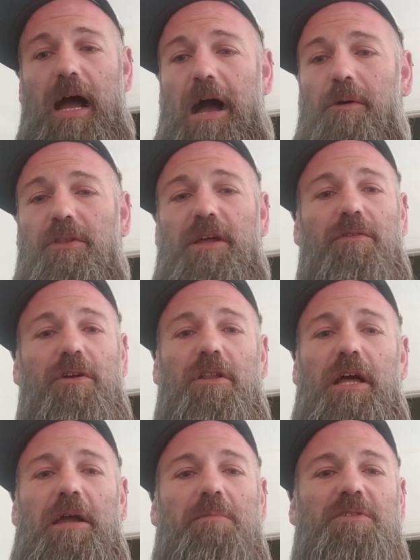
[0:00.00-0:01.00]
I will never
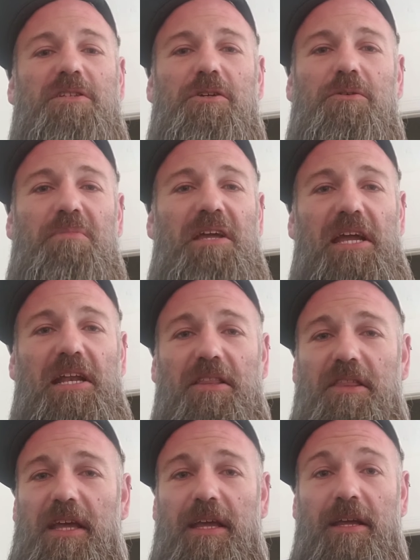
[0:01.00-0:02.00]
claim to be
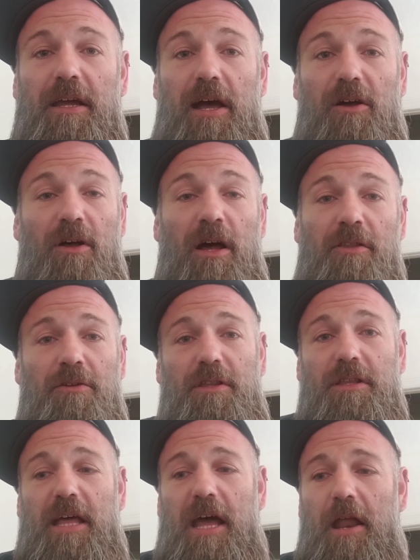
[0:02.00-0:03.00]
anything other
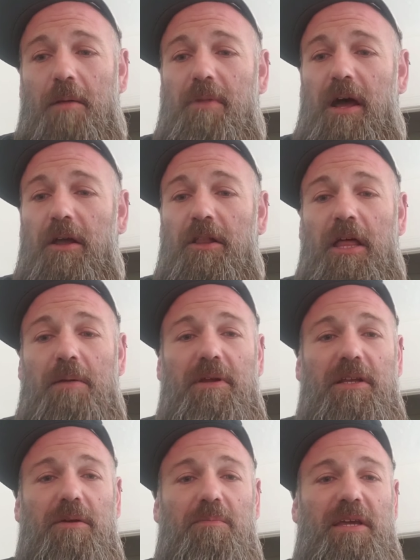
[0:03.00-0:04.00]
than that. I'm not
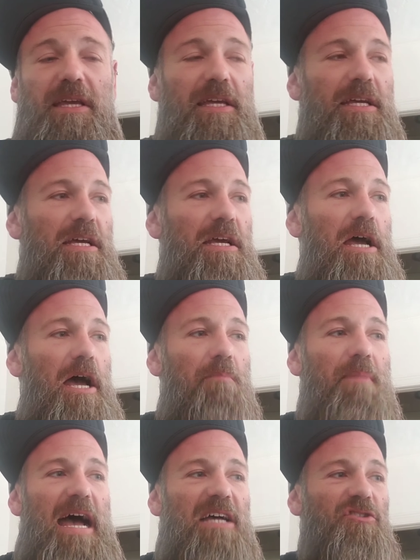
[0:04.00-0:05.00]
claiming to be a
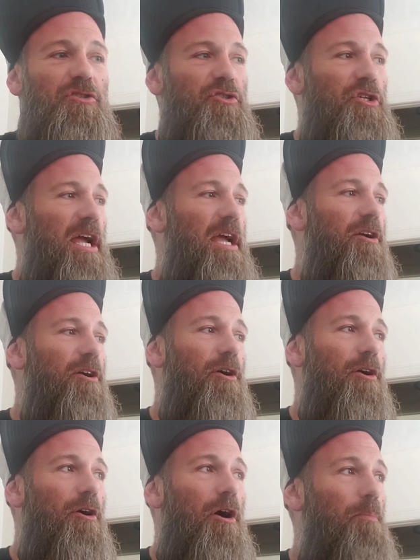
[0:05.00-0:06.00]
master
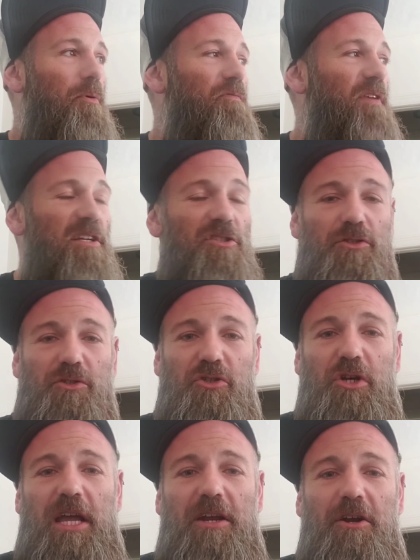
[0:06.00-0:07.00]
trader, a professional
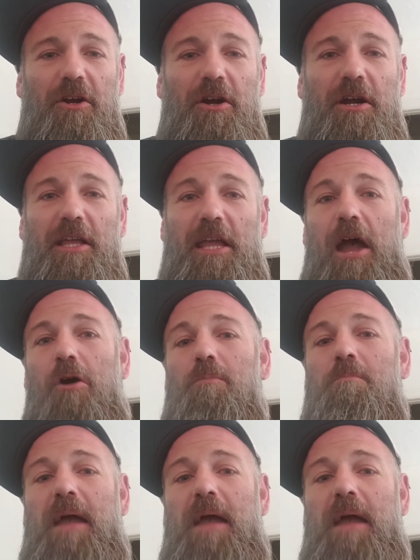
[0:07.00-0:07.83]
trader, an account